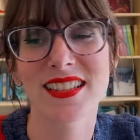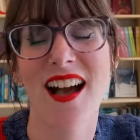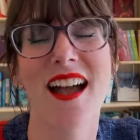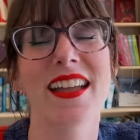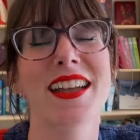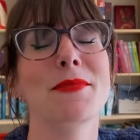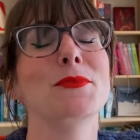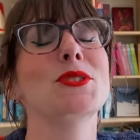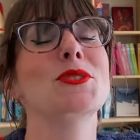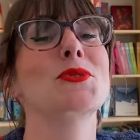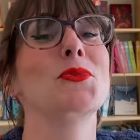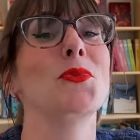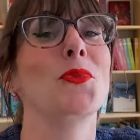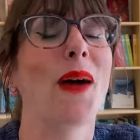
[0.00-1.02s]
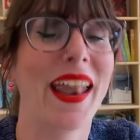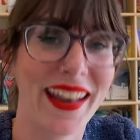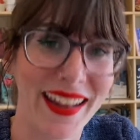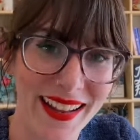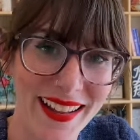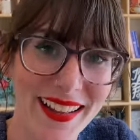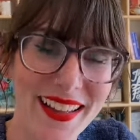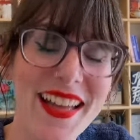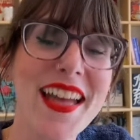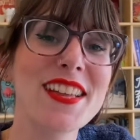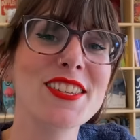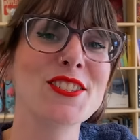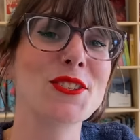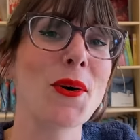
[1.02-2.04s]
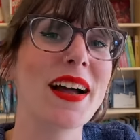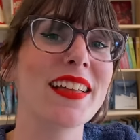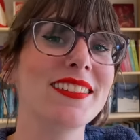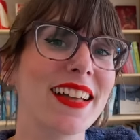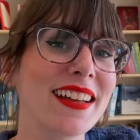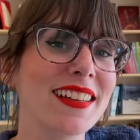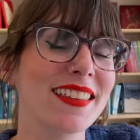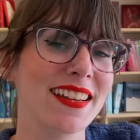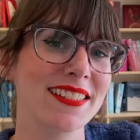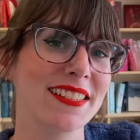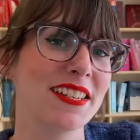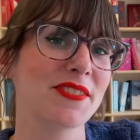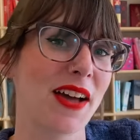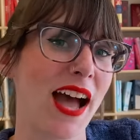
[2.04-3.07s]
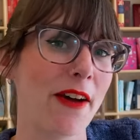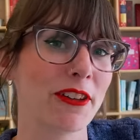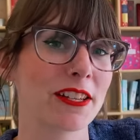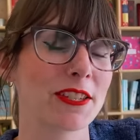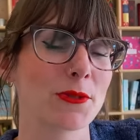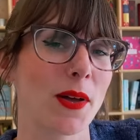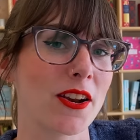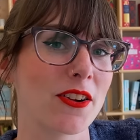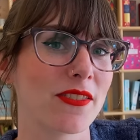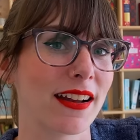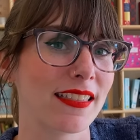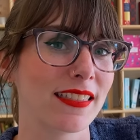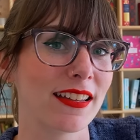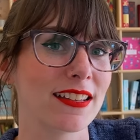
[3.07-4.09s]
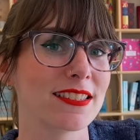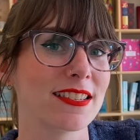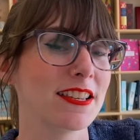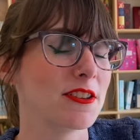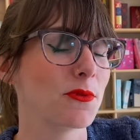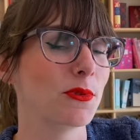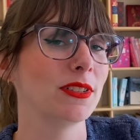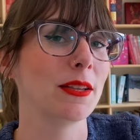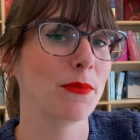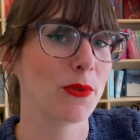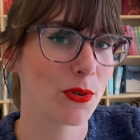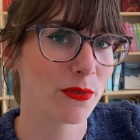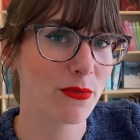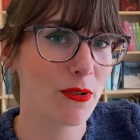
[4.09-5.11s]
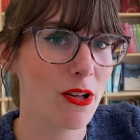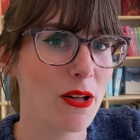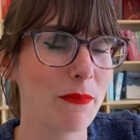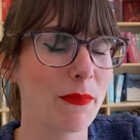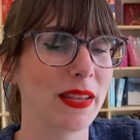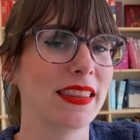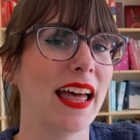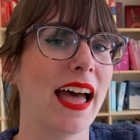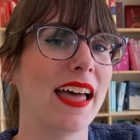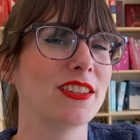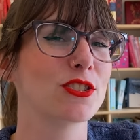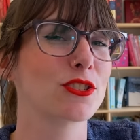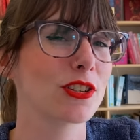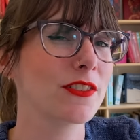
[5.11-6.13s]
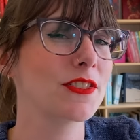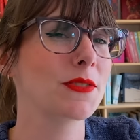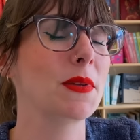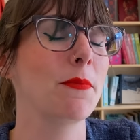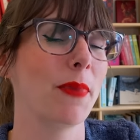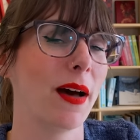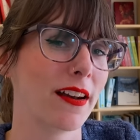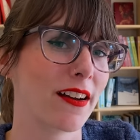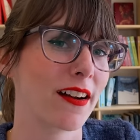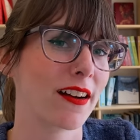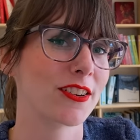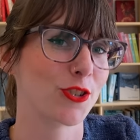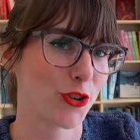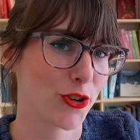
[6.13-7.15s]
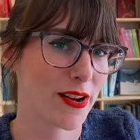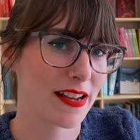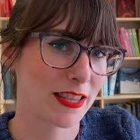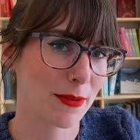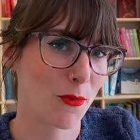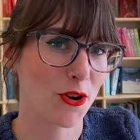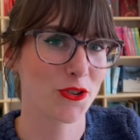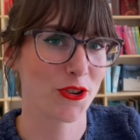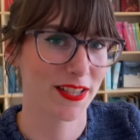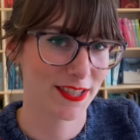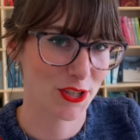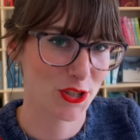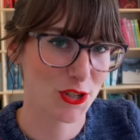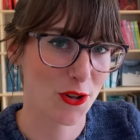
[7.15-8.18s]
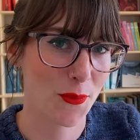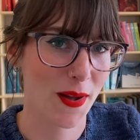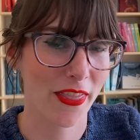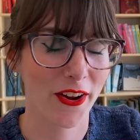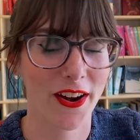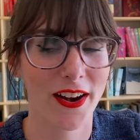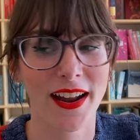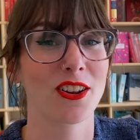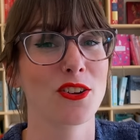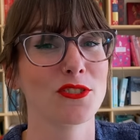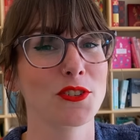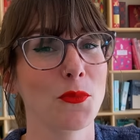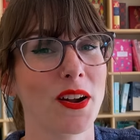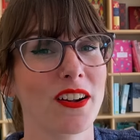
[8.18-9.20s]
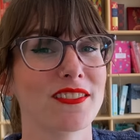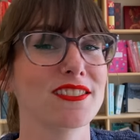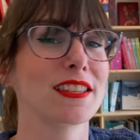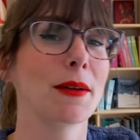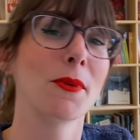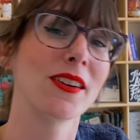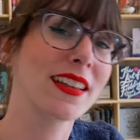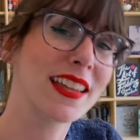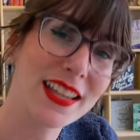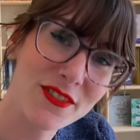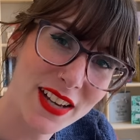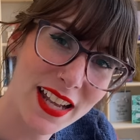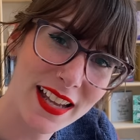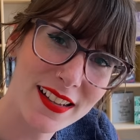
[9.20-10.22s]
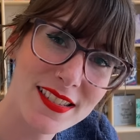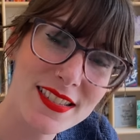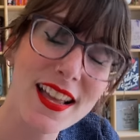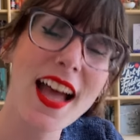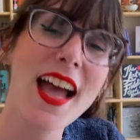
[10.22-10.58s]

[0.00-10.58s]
I am sweating. So I like the idea of having a sweater that I think is equally beautiful, but that serves me better during the more transitional weather. I could also wear on summer evenings.